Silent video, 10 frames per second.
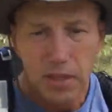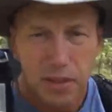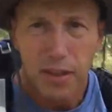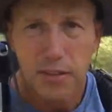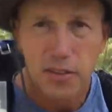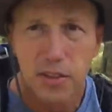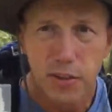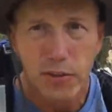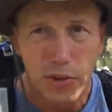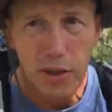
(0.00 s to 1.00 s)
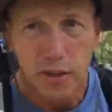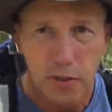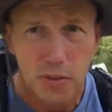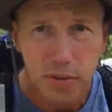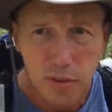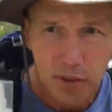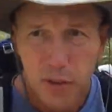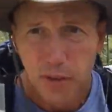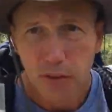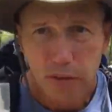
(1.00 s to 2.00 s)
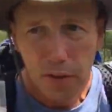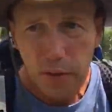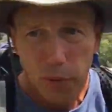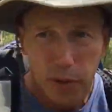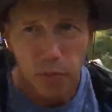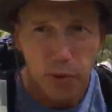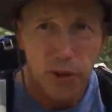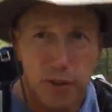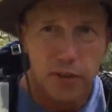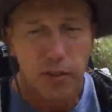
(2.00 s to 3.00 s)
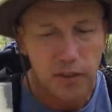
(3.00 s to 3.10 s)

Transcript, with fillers: Nice clear trails, very well marked.